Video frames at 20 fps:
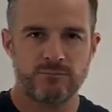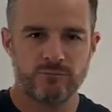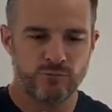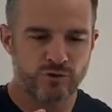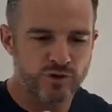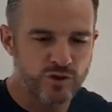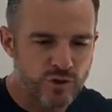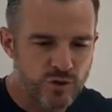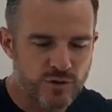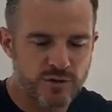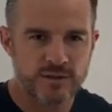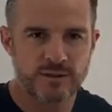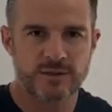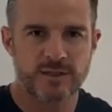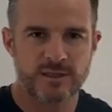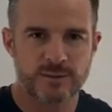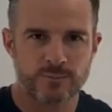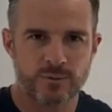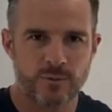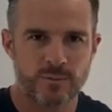reduces
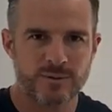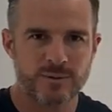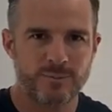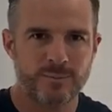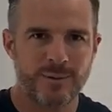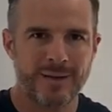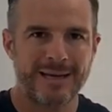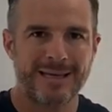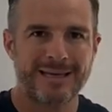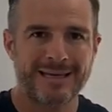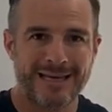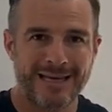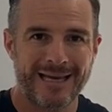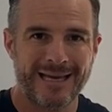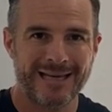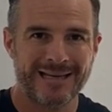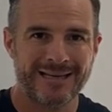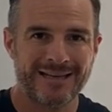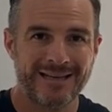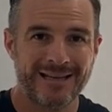disc problems. But
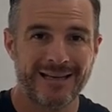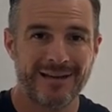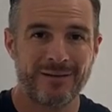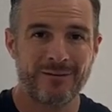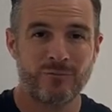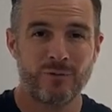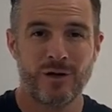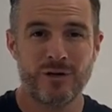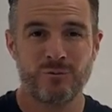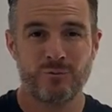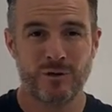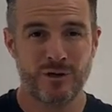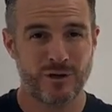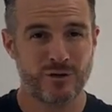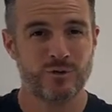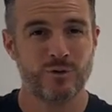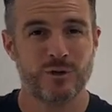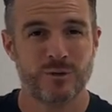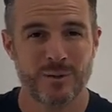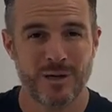again, when I
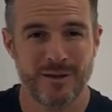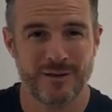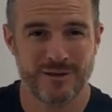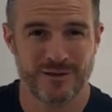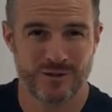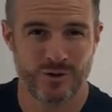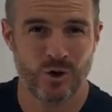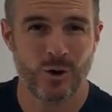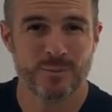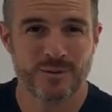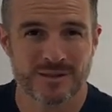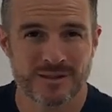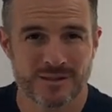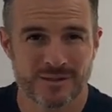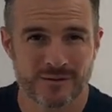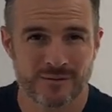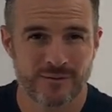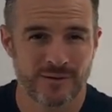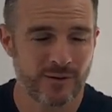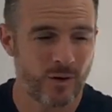talked about this, the
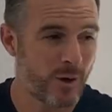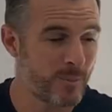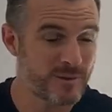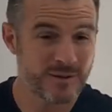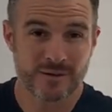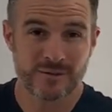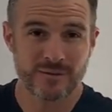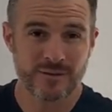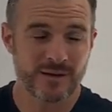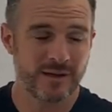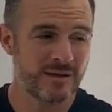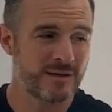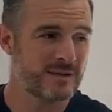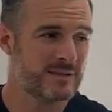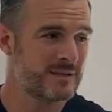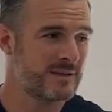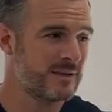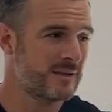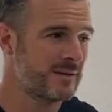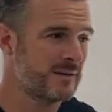opposite of things,